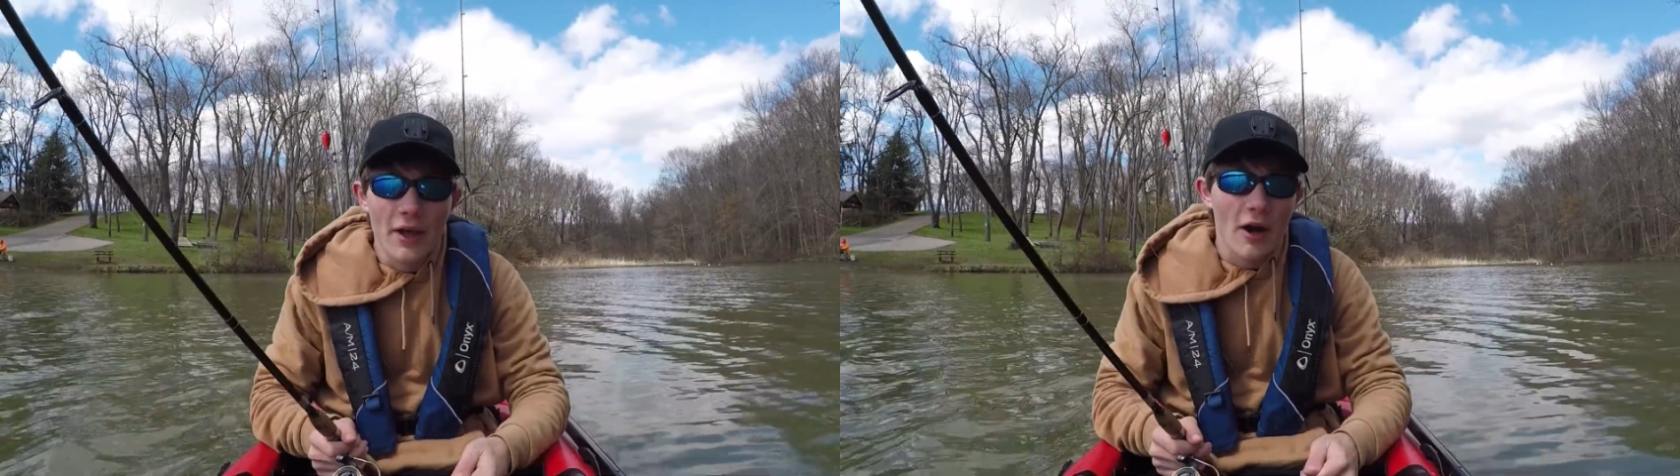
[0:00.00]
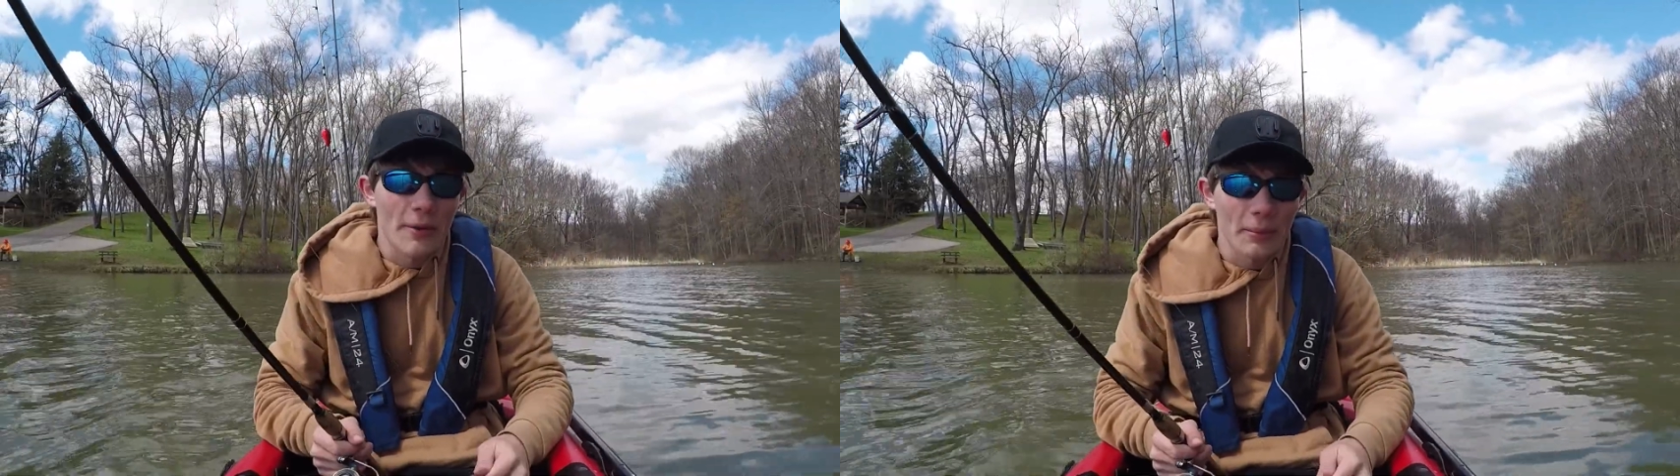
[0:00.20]

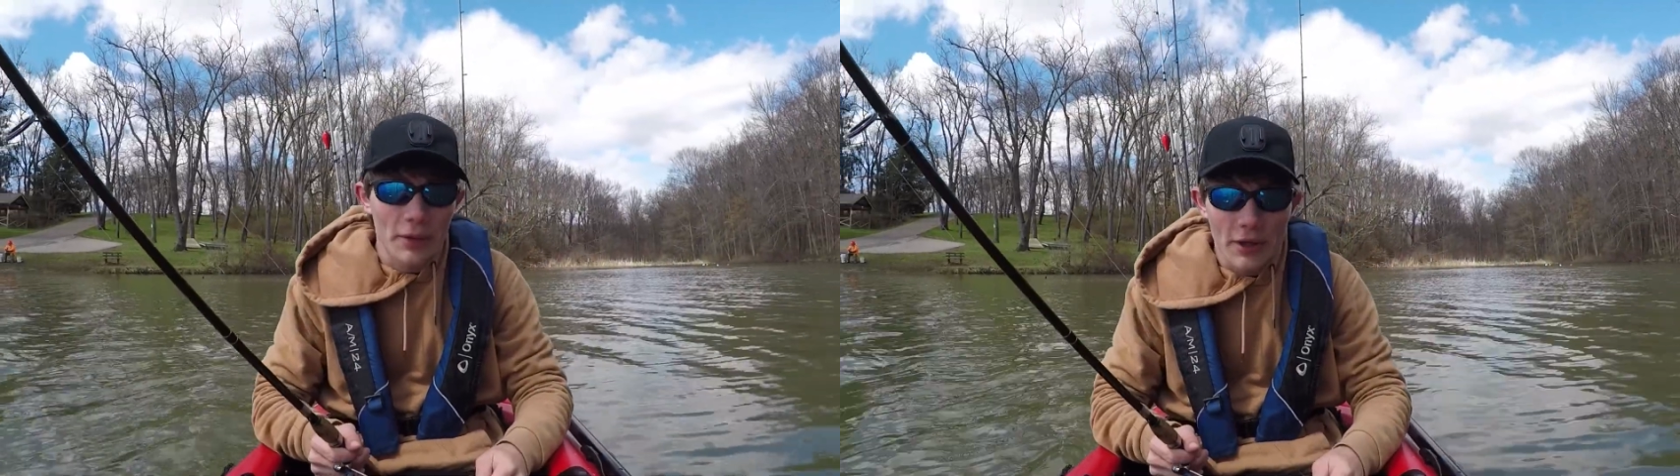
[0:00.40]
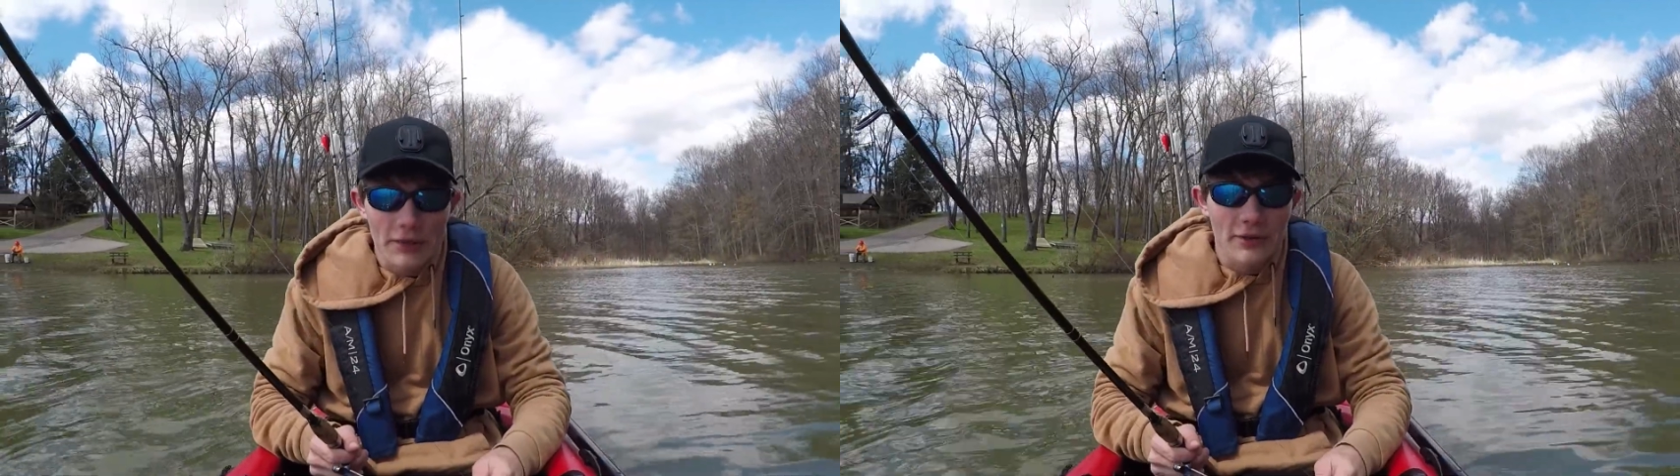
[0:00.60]

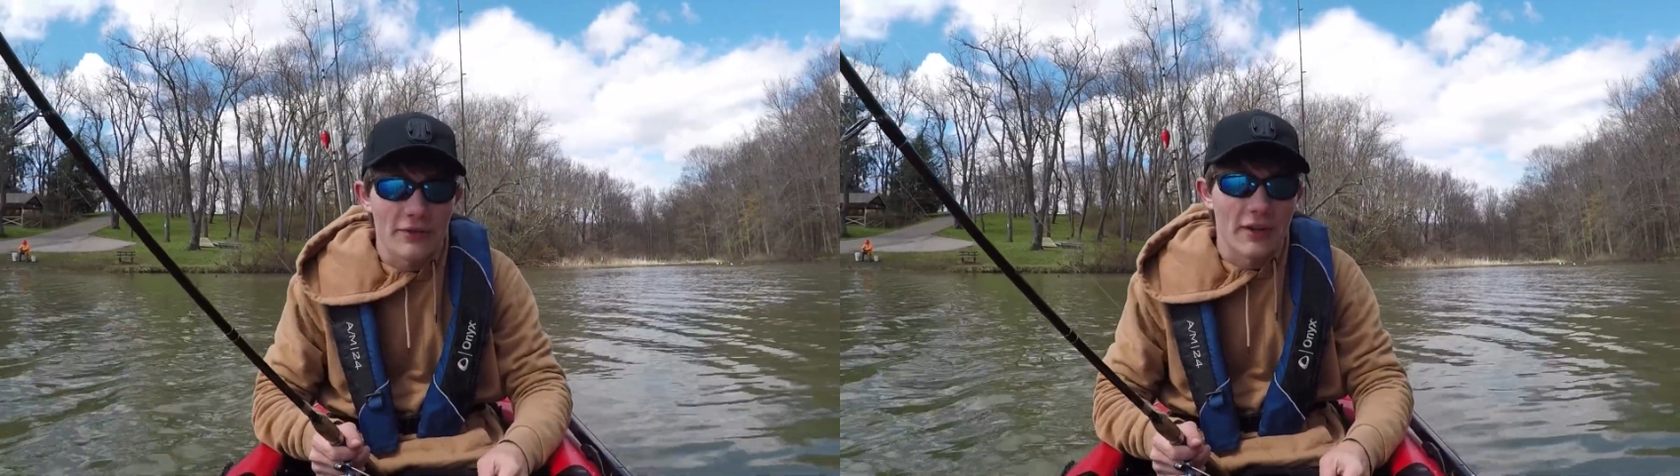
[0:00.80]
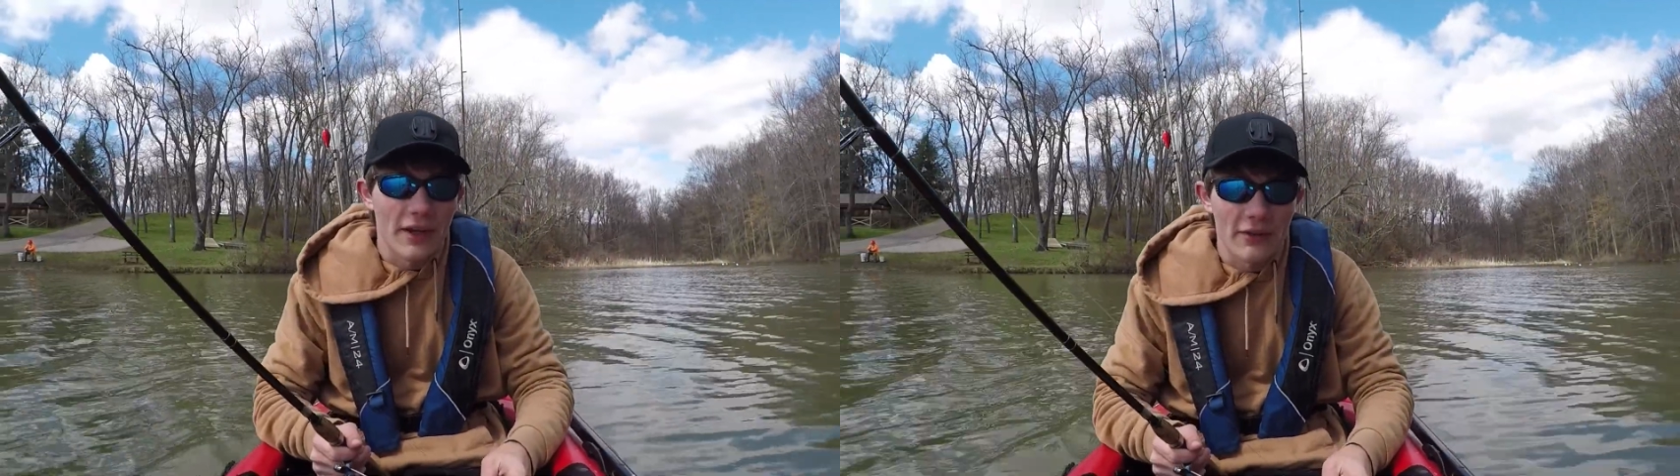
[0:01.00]
unproductive
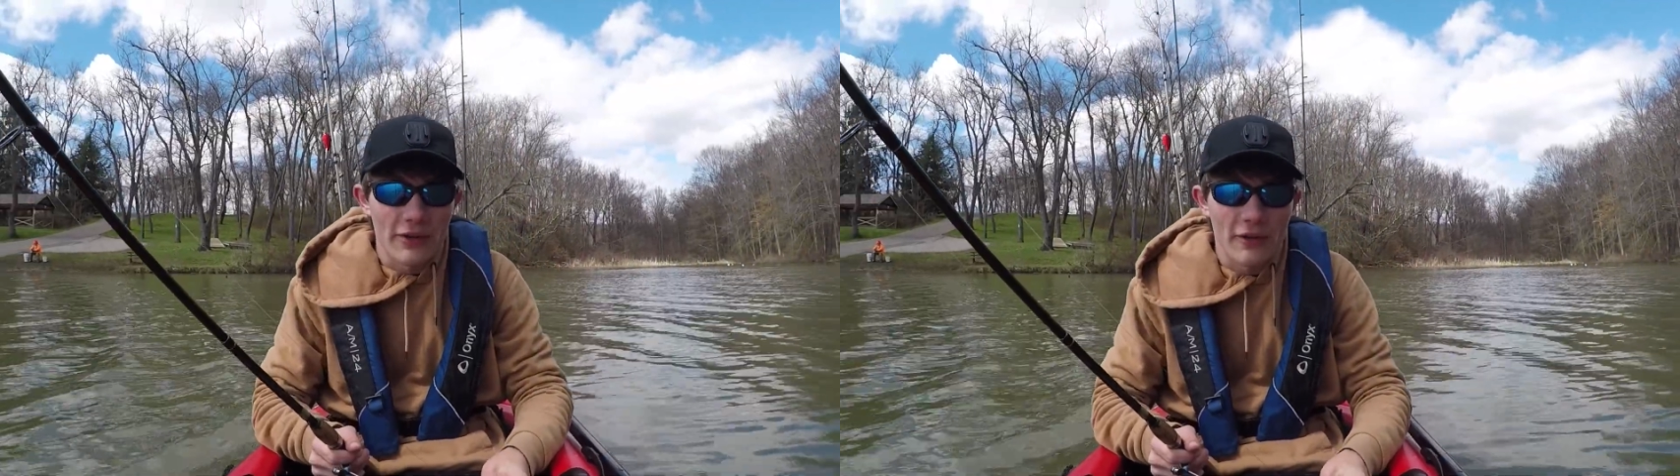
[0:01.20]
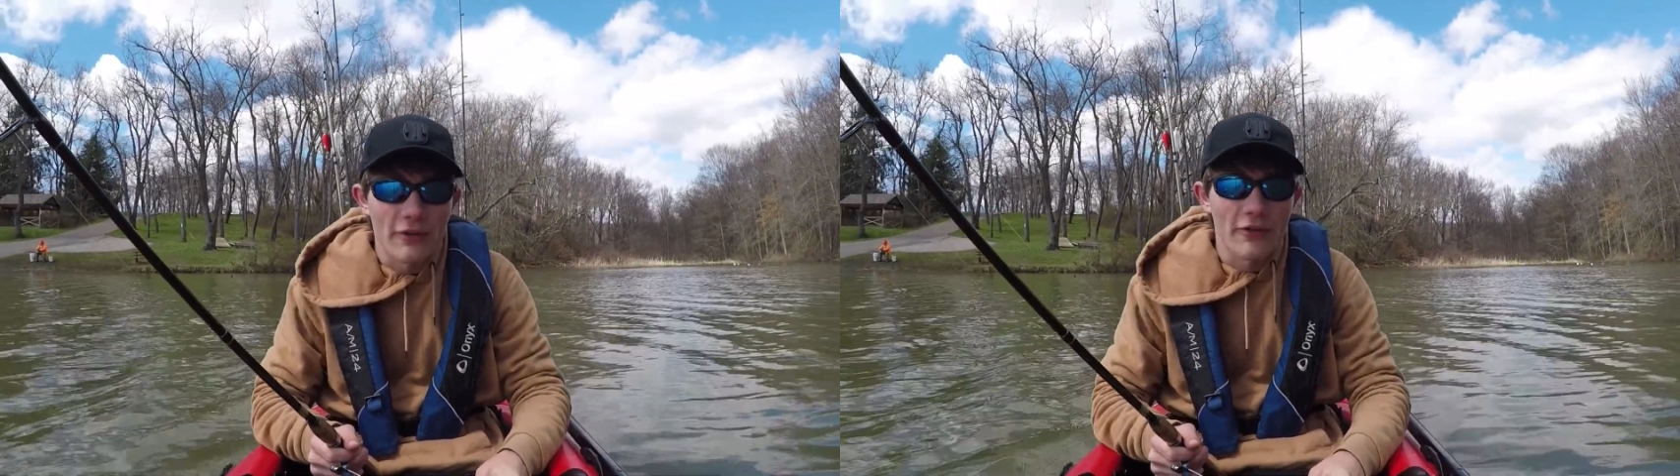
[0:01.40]
day
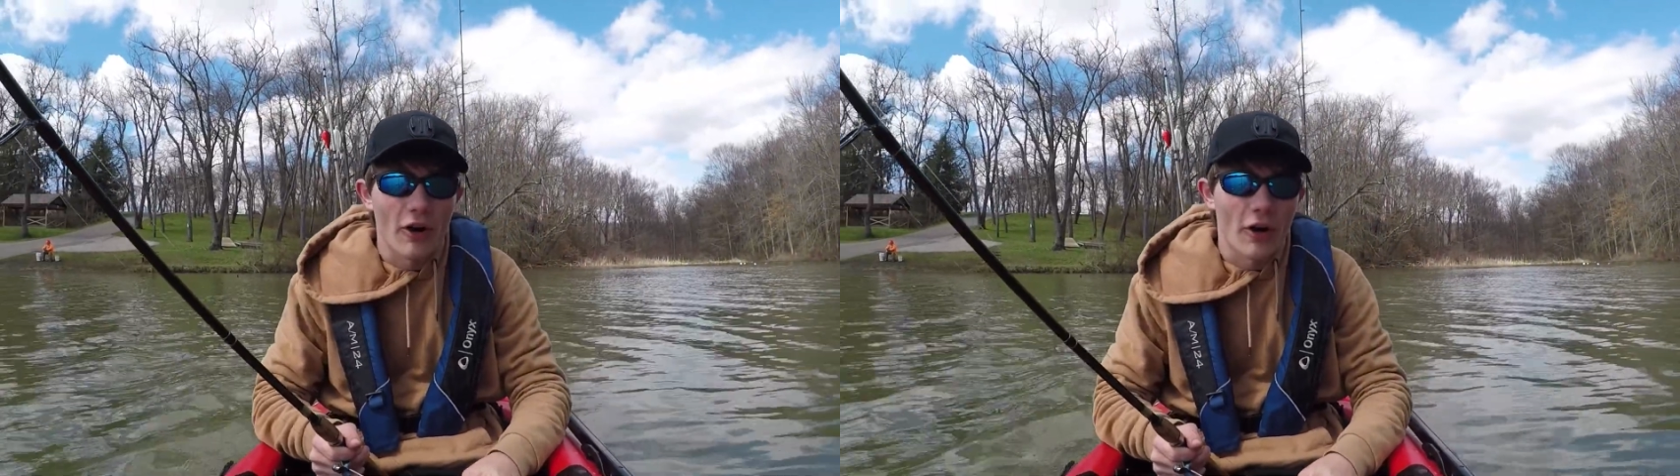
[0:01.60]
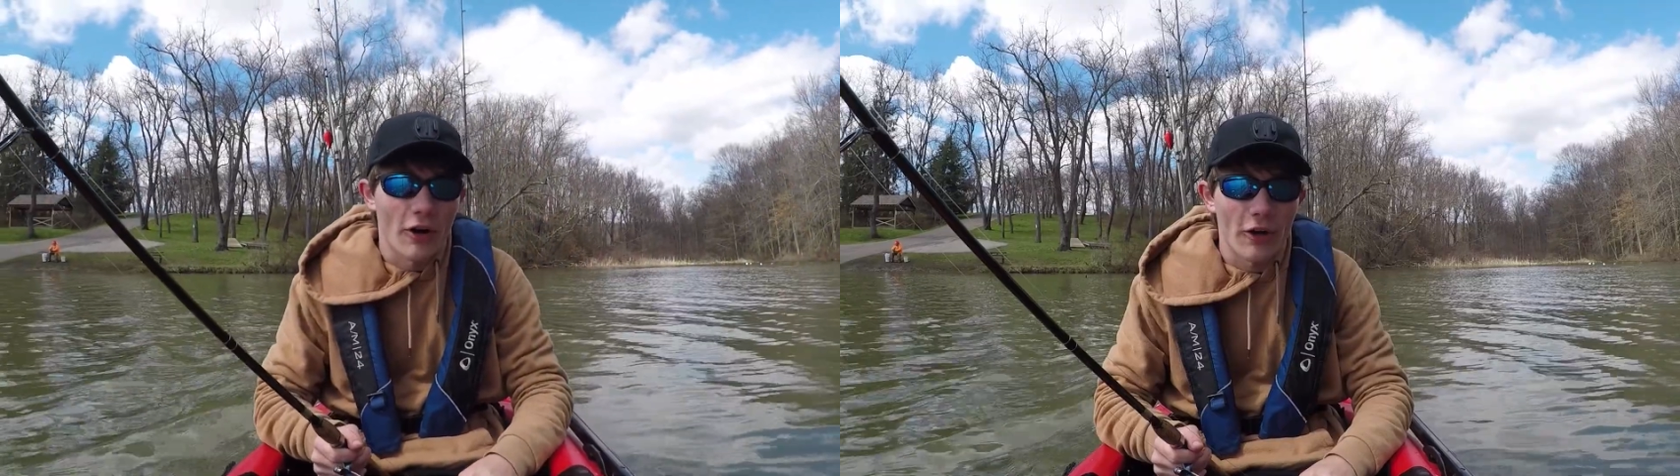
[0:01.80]
so
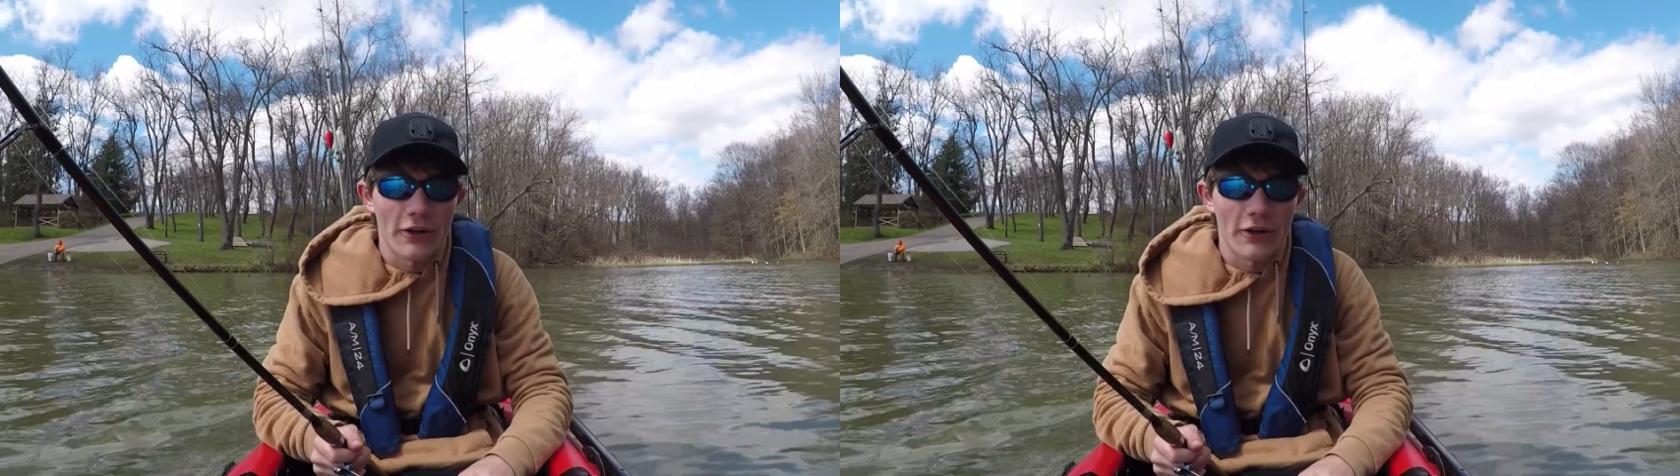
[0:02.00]
far.